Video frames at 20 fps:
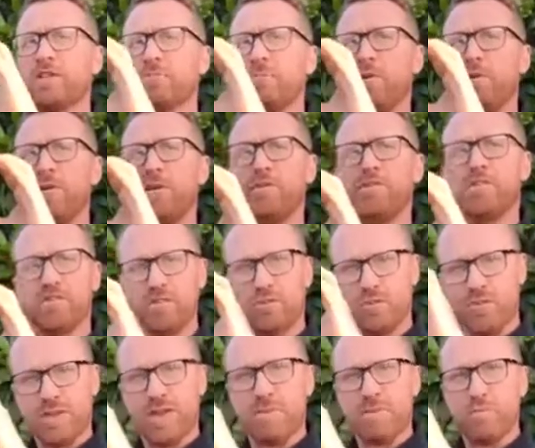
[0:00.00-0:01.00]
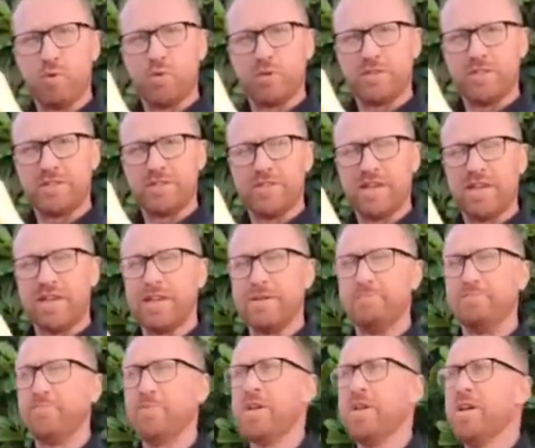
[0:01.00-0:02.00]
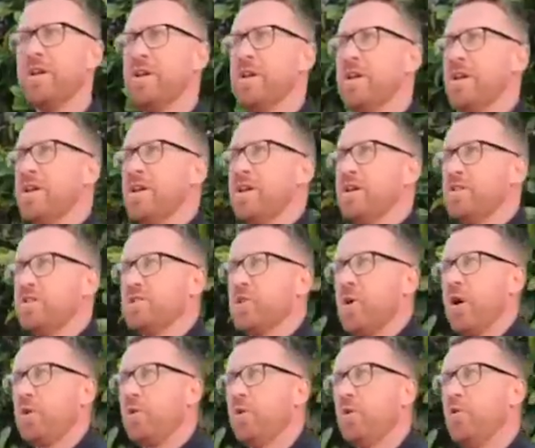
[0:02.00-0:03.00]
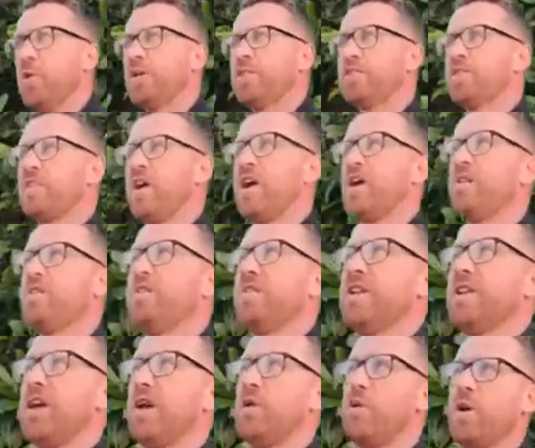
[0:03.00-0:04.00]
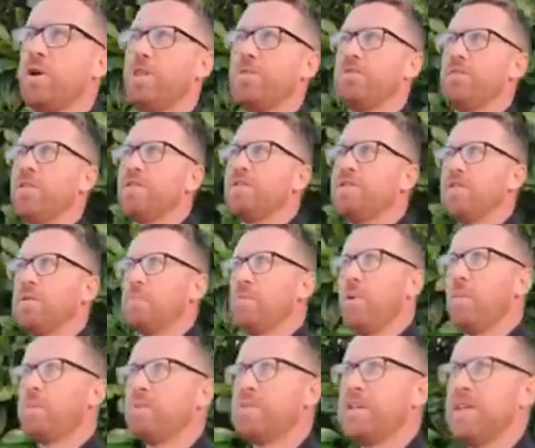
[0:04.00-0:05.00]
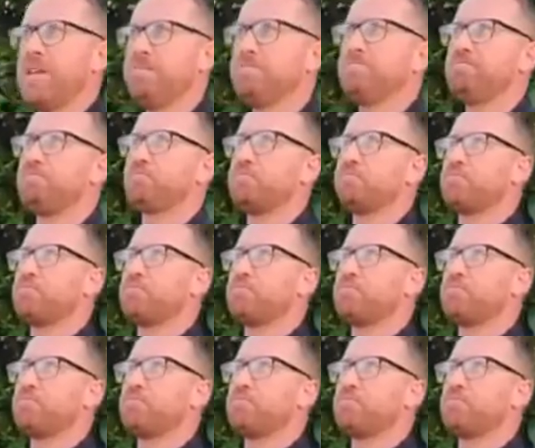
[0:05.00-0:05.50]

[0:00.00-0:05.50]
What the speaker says: experience and you can get more detail in. So I will always start the video at the front of the property.